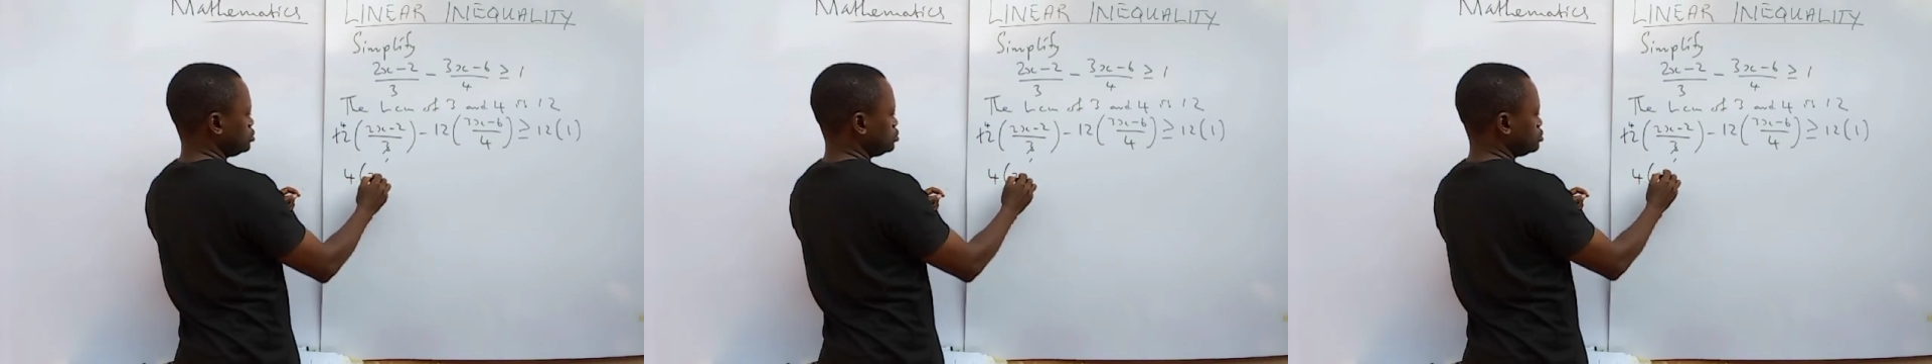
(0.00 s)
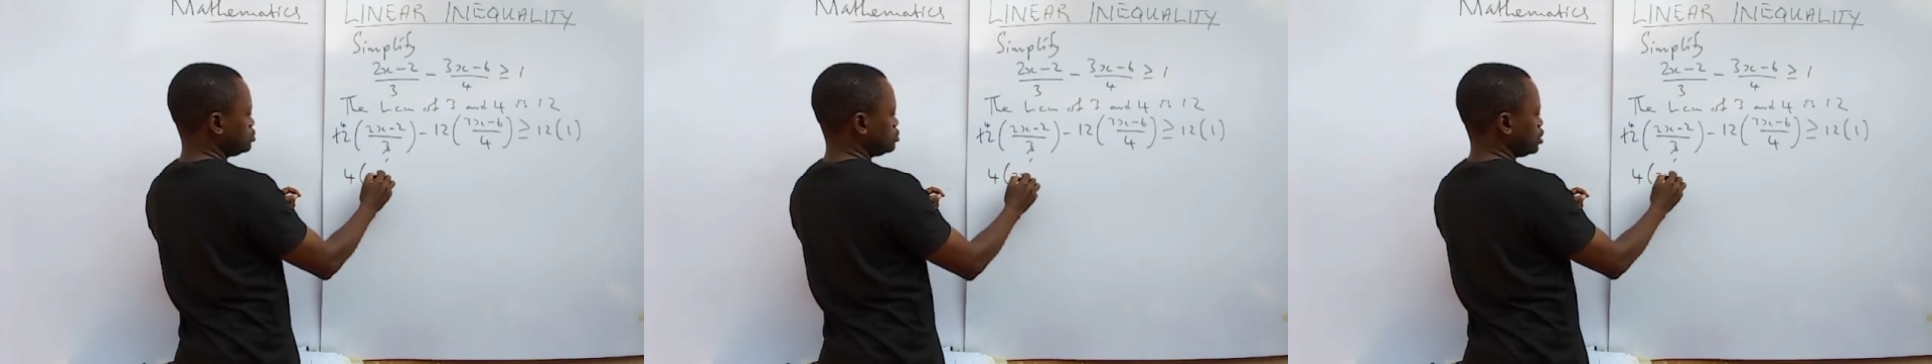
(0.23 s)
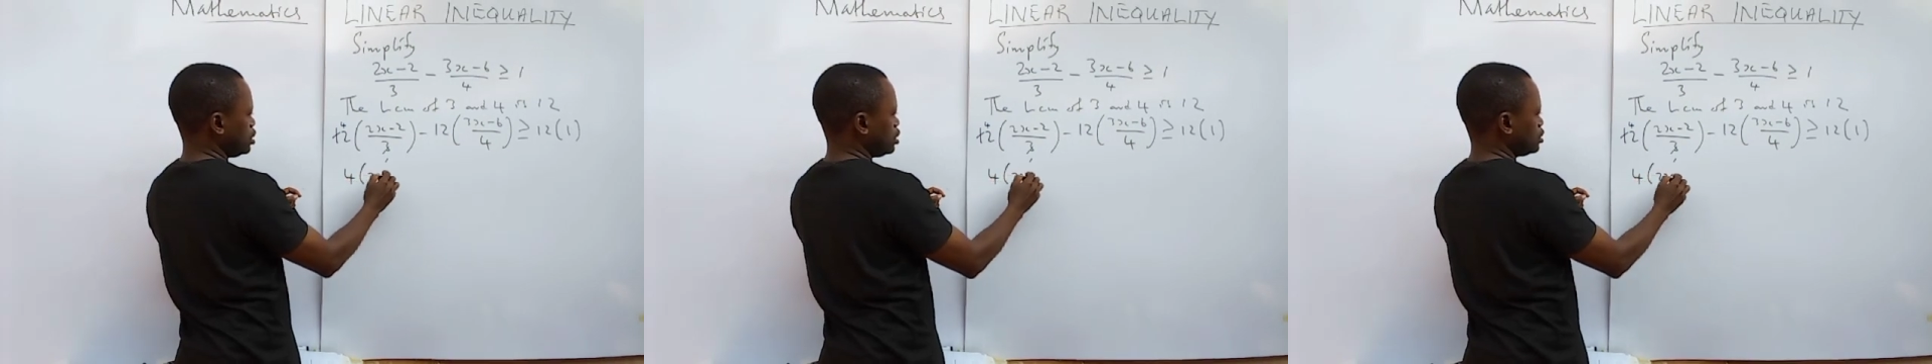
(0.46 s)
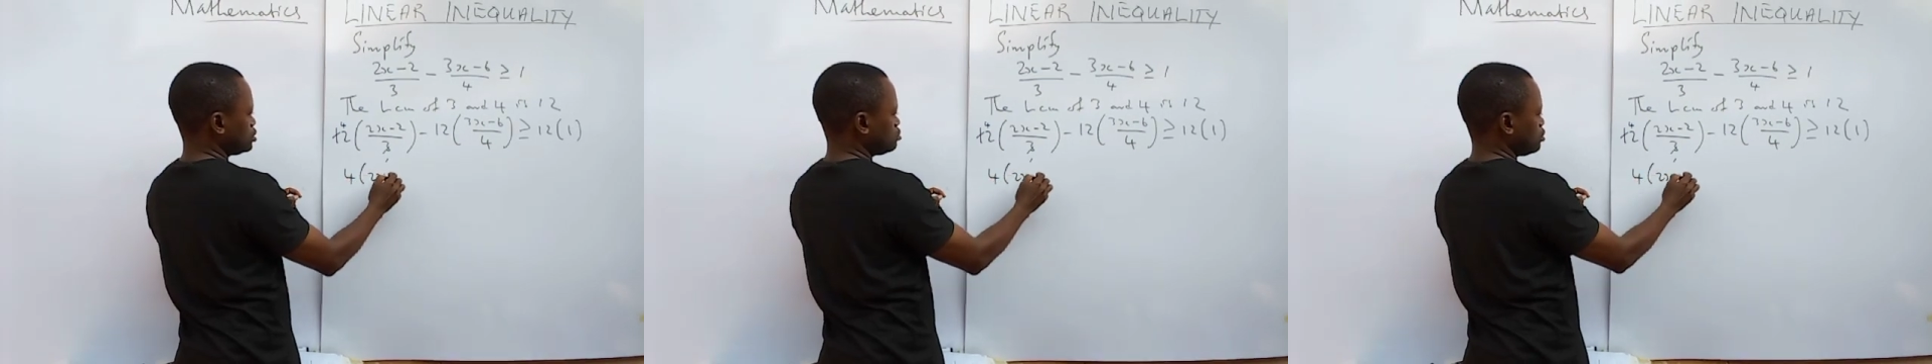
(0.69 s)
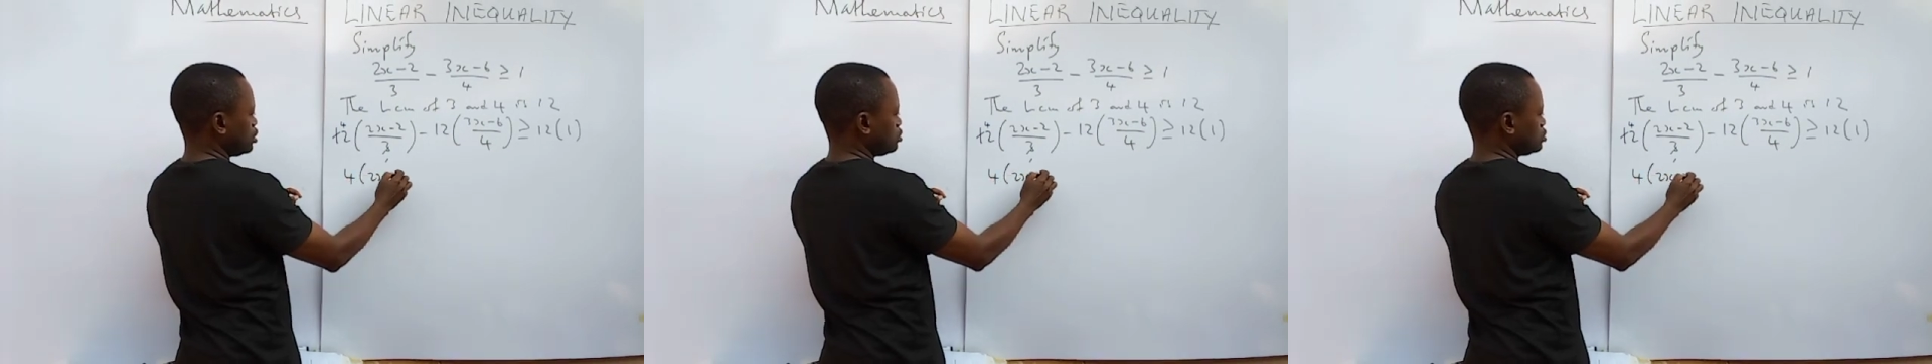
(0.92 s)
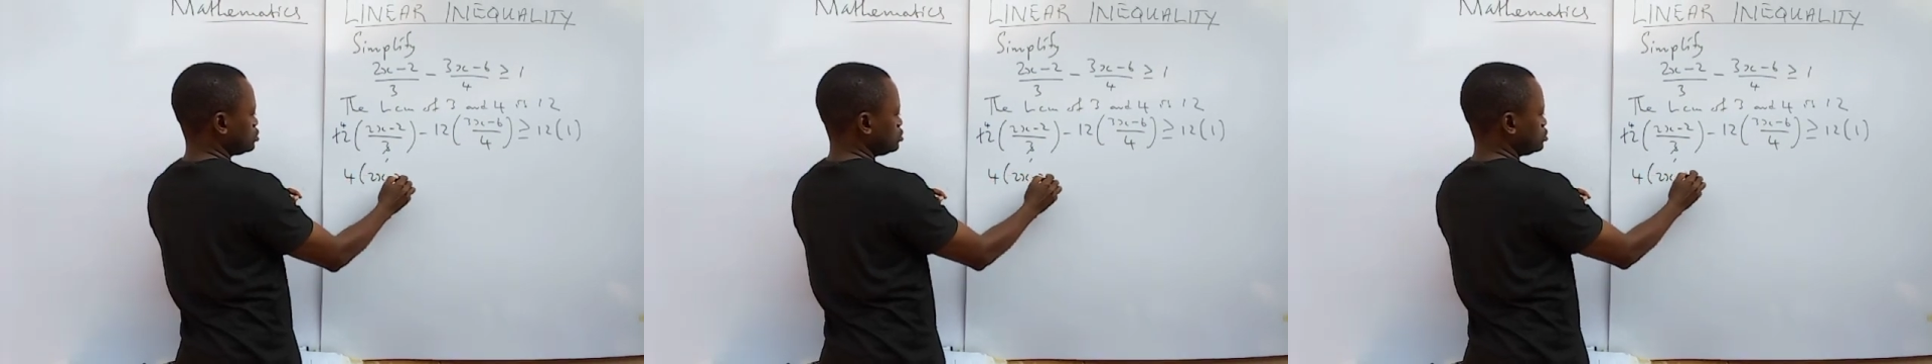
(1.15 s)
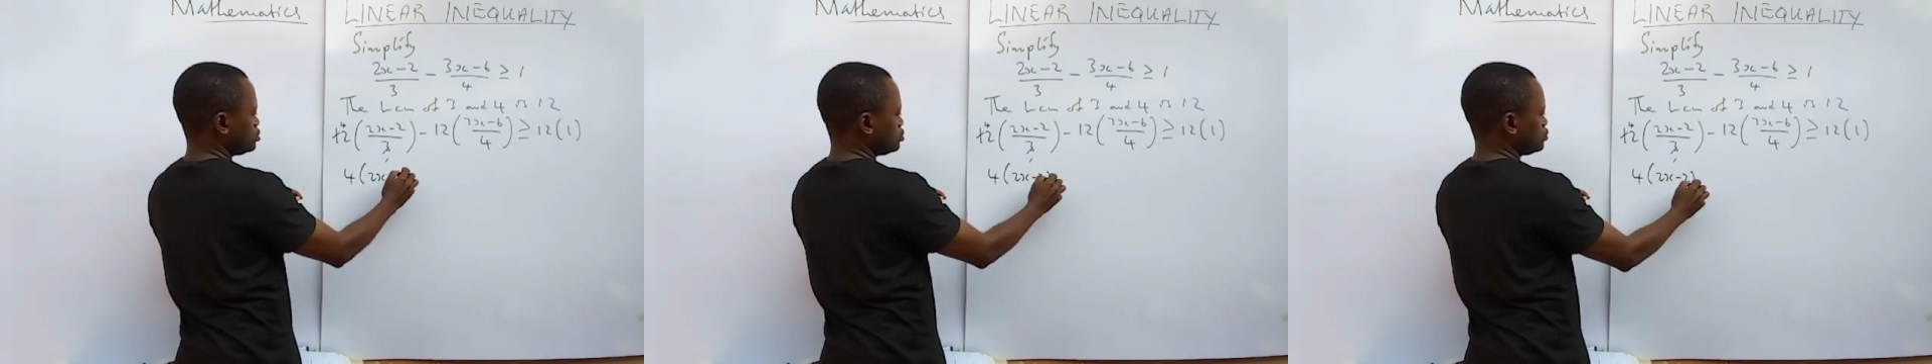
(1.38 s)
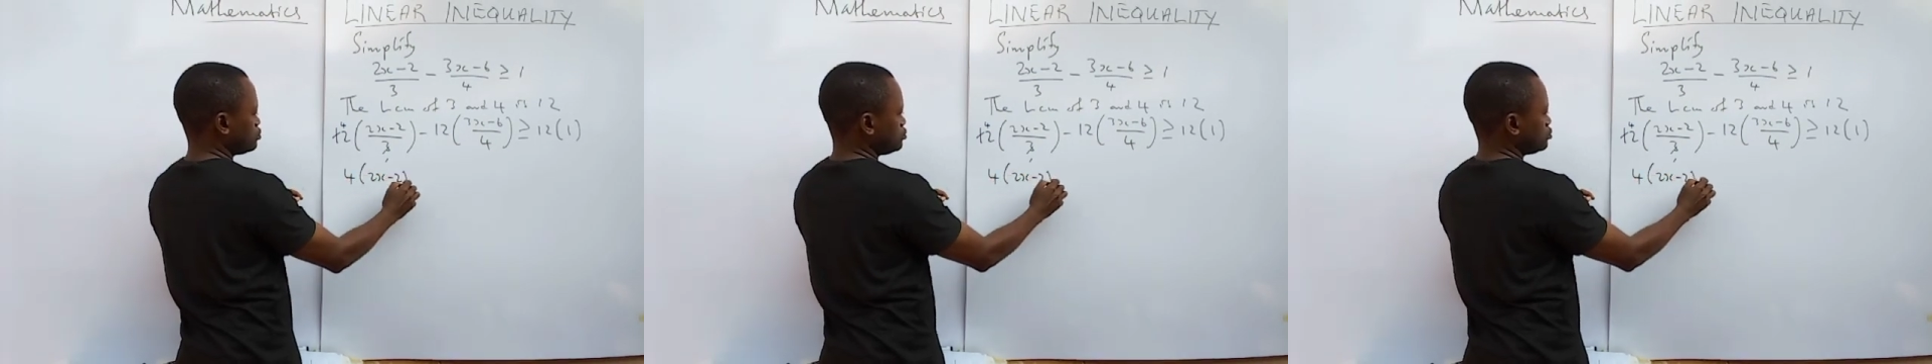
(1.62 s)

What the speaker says: 2x minus 2.